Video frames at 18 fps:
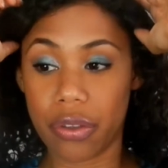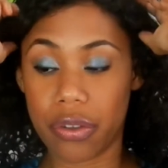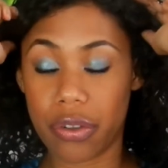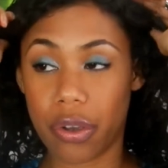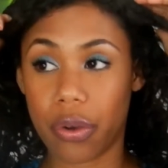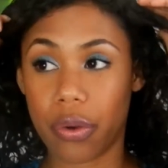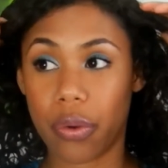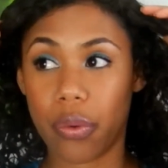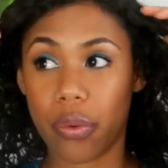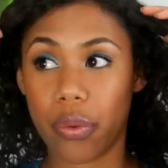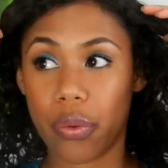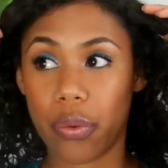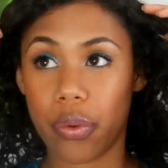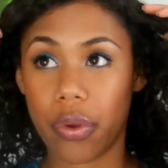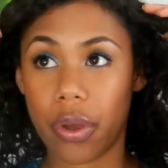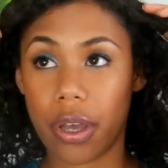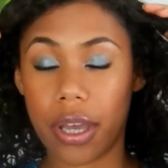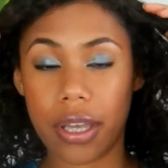so
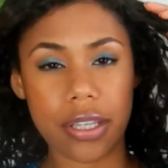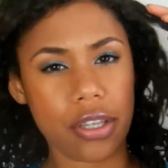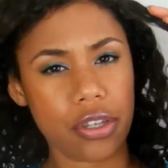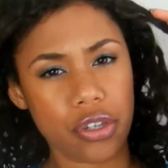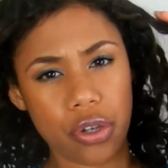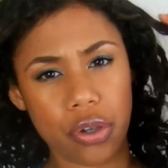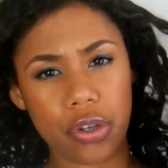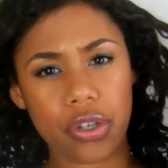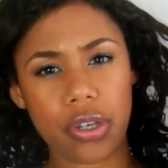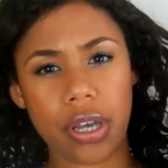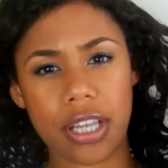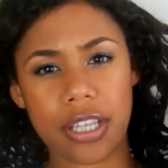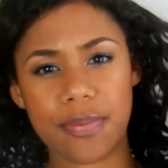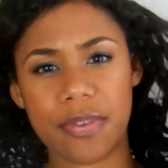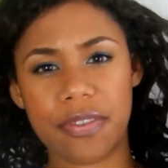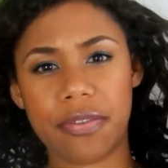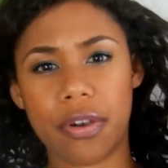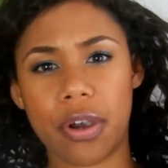as I showed you
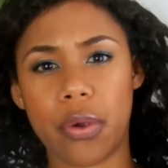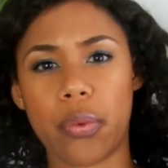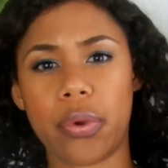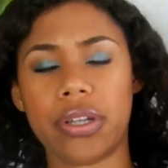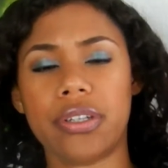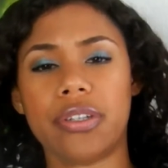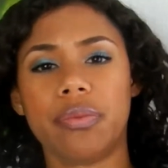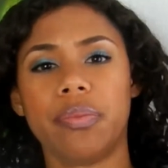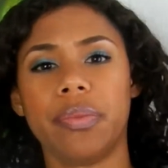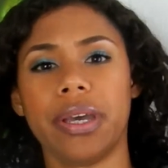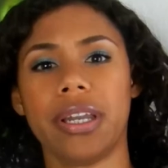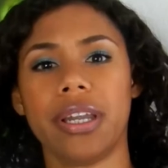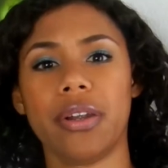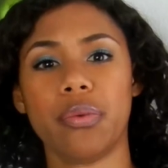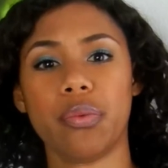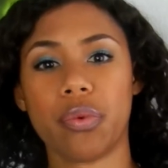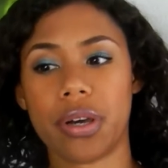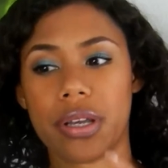guys before I went to bed,
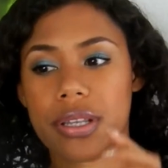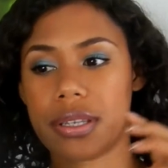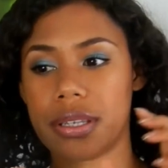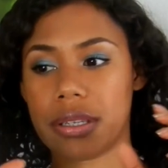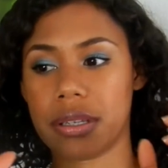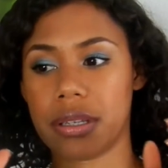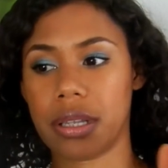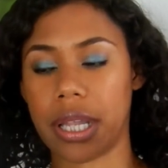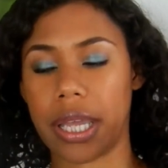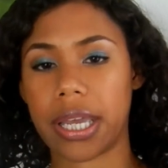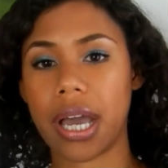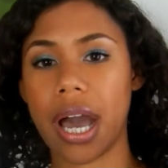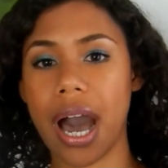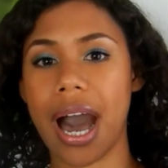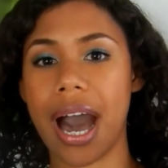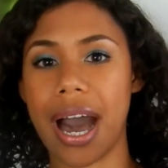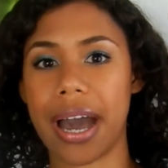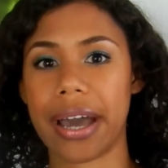it was like
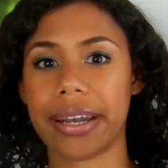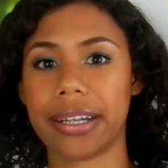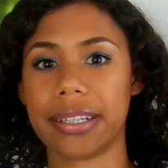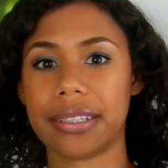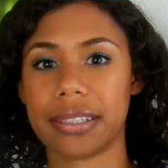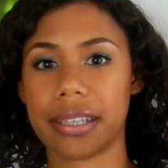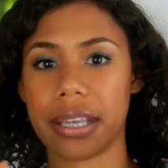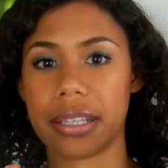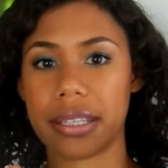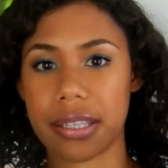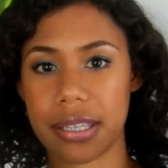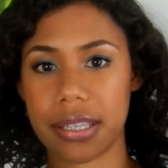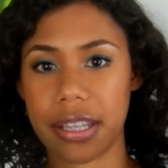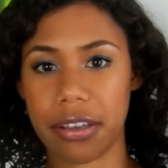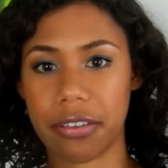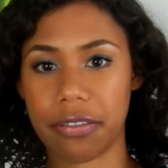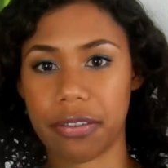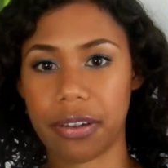hard and
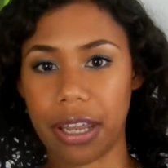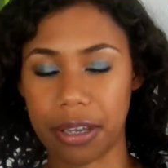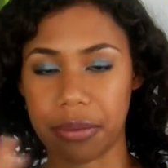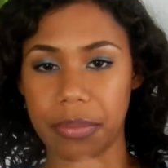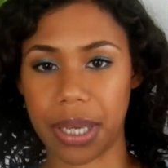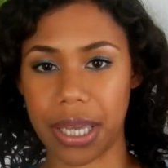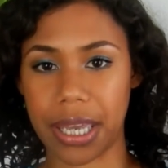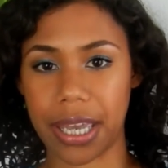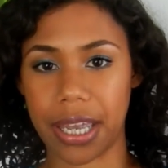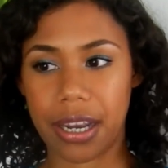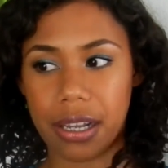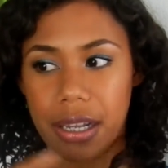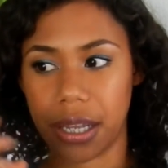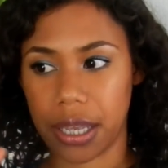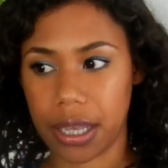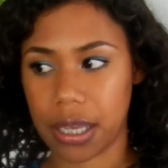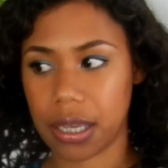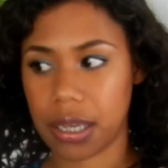stiff, like my hair,
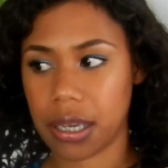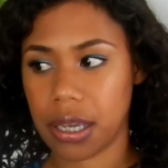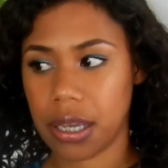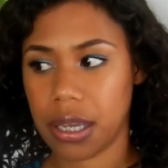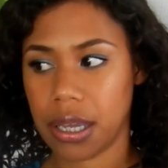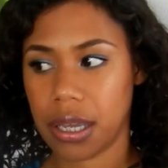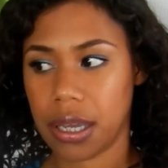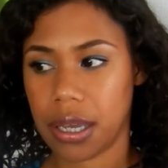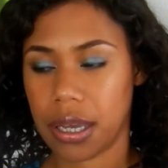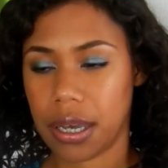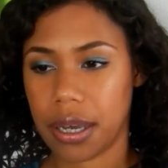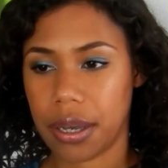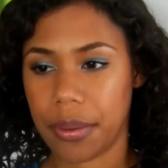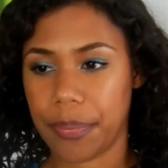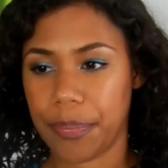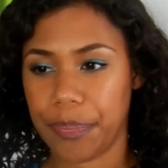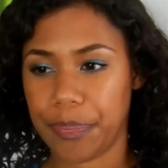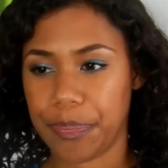like
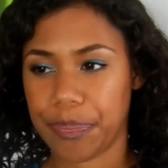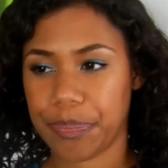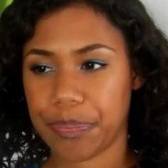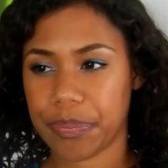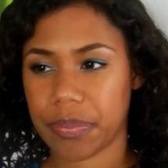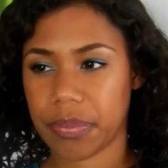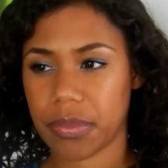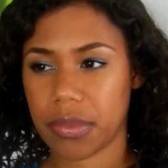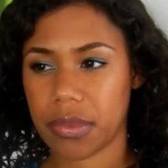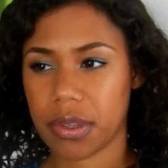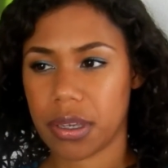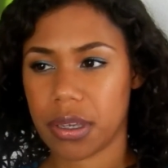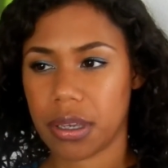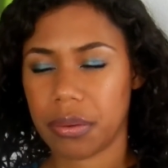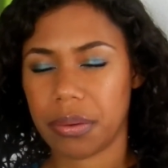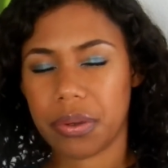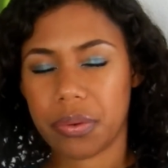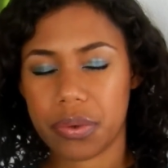I mean,
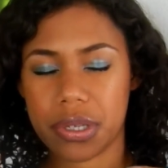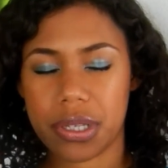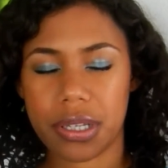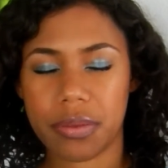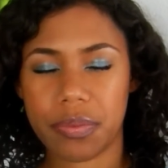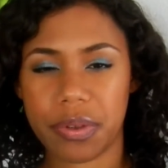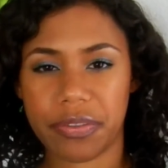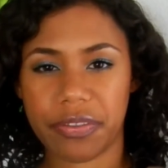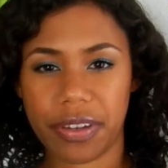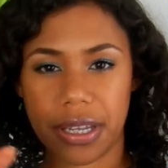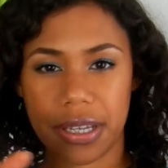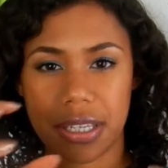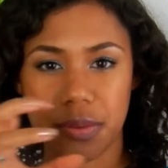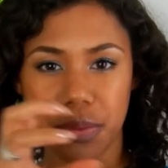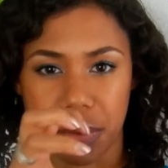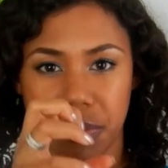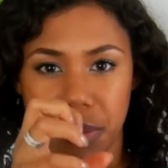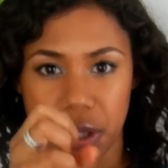it was a little bit
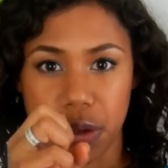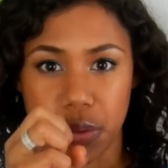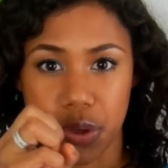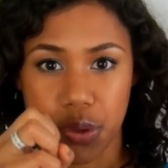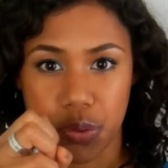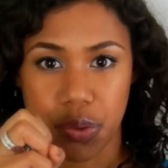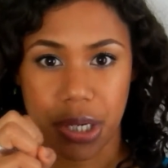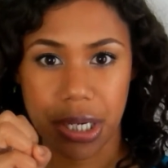flexible, but it was